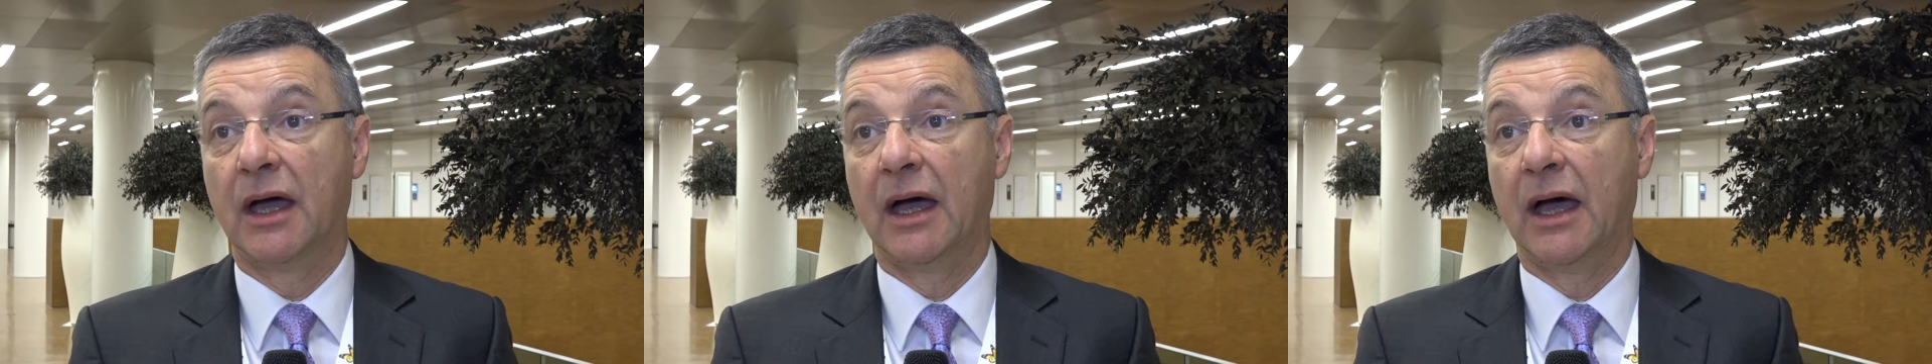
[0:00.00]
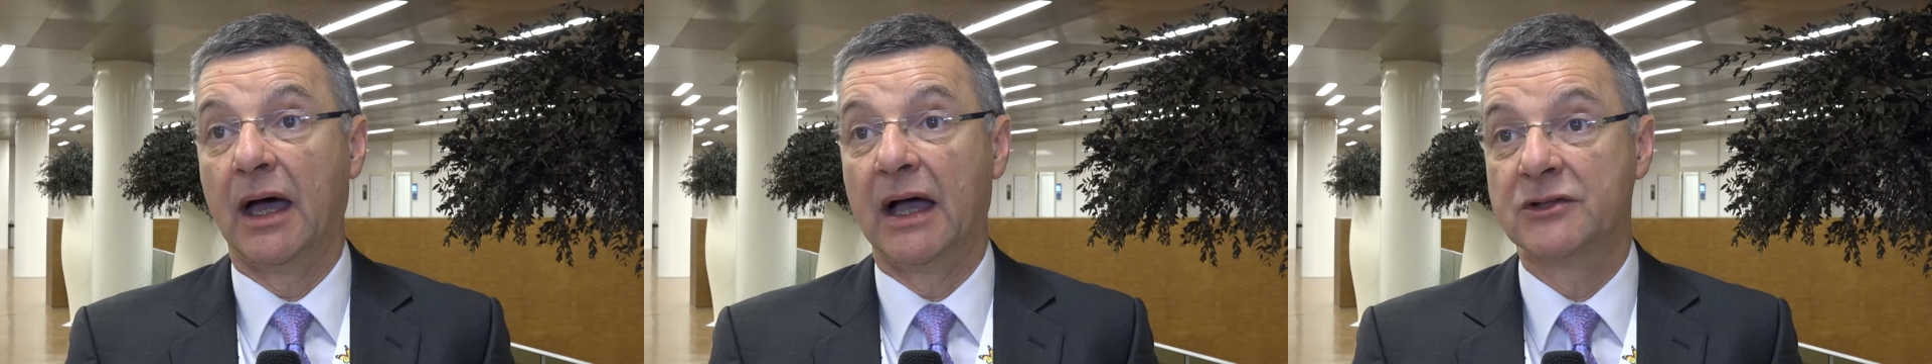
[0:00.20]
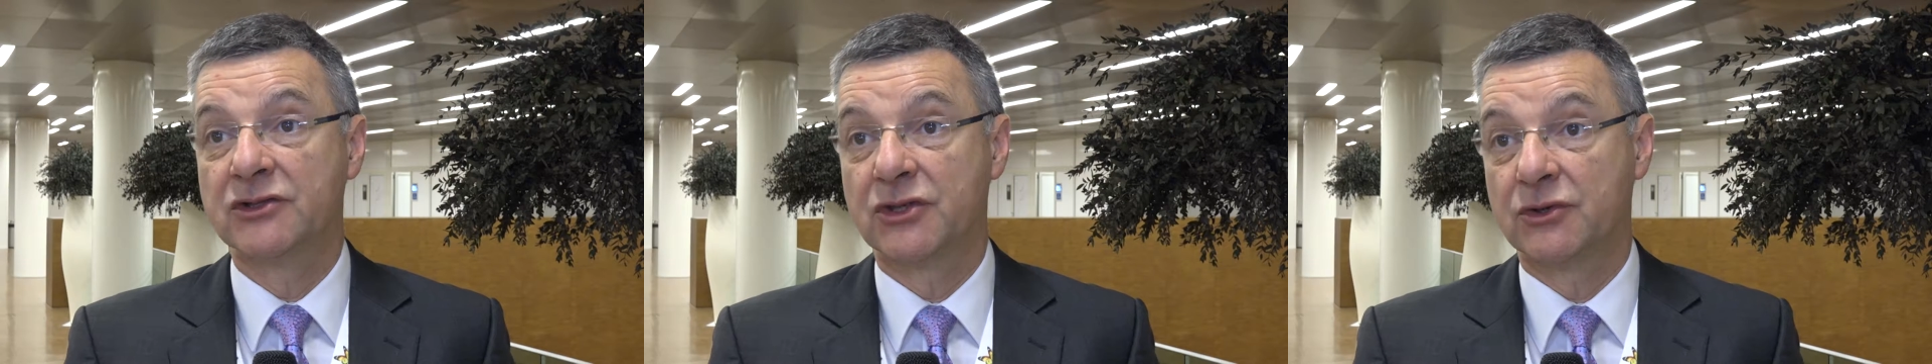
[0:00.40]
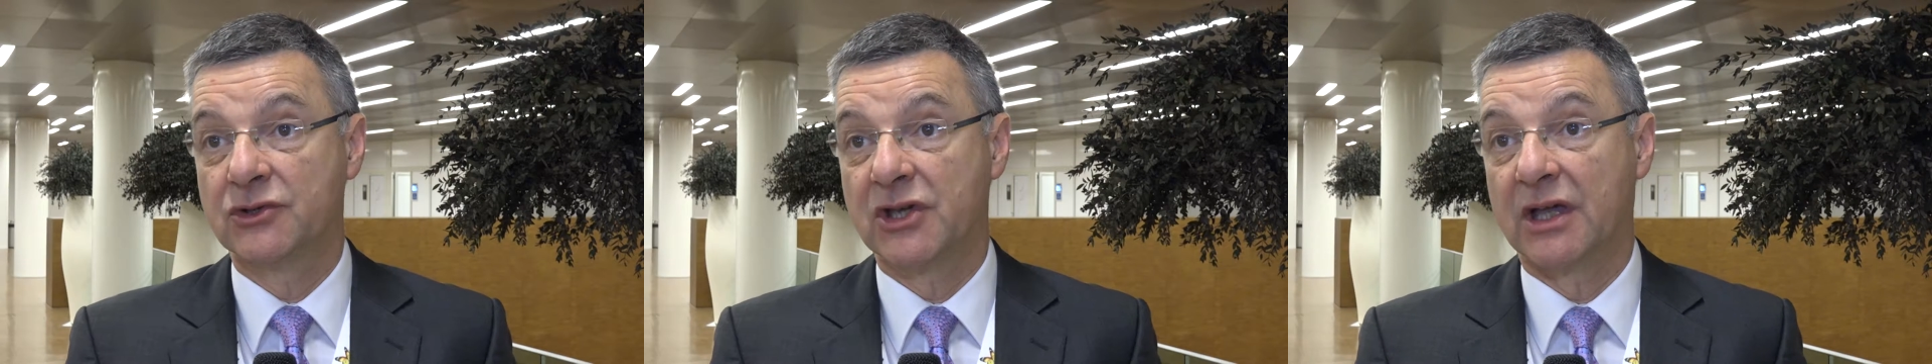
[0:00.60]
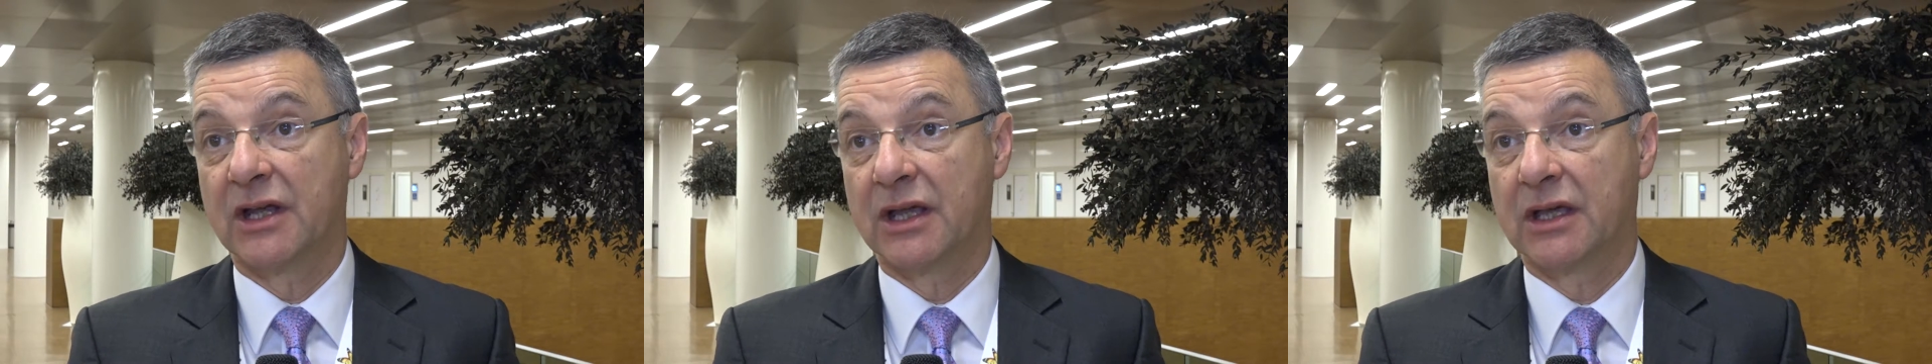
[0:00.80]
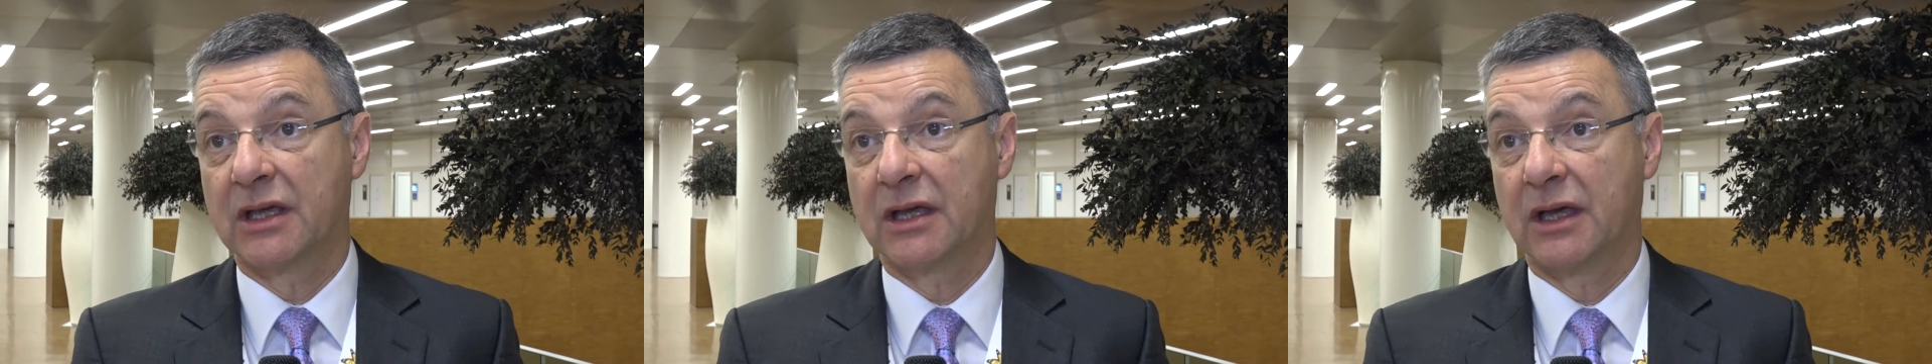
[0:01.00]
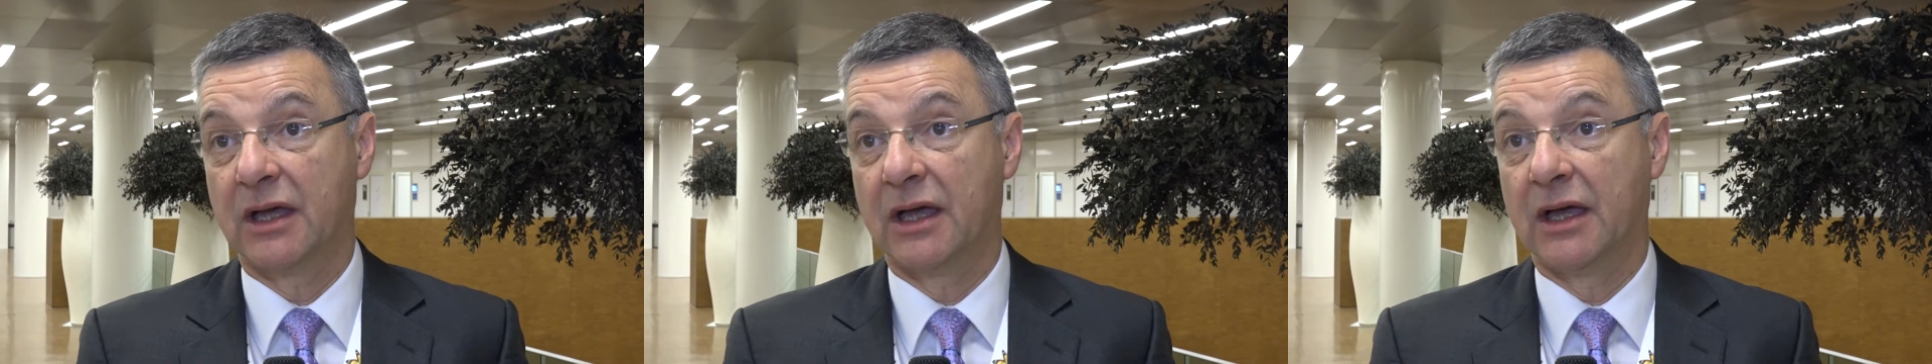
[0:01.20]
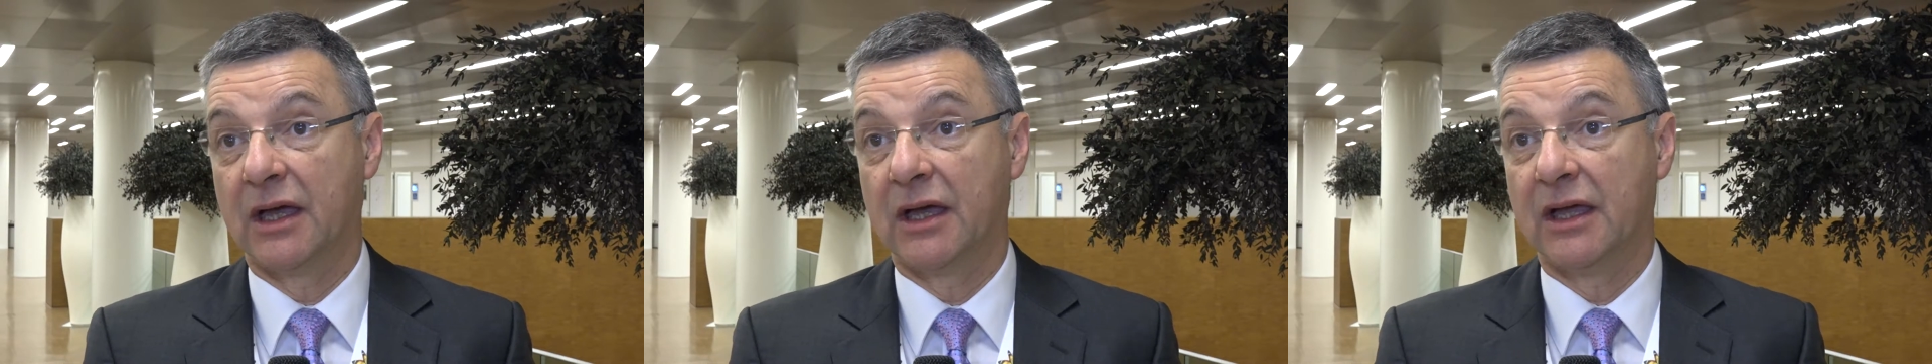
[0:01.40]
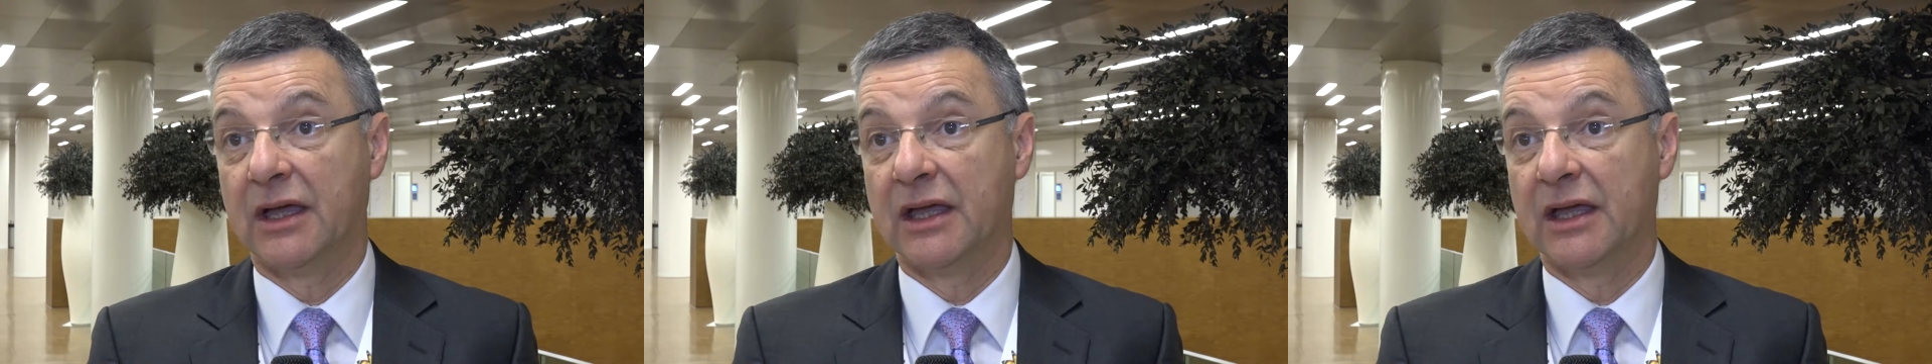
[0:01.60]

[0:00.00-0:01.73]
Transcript: angiogenic uh,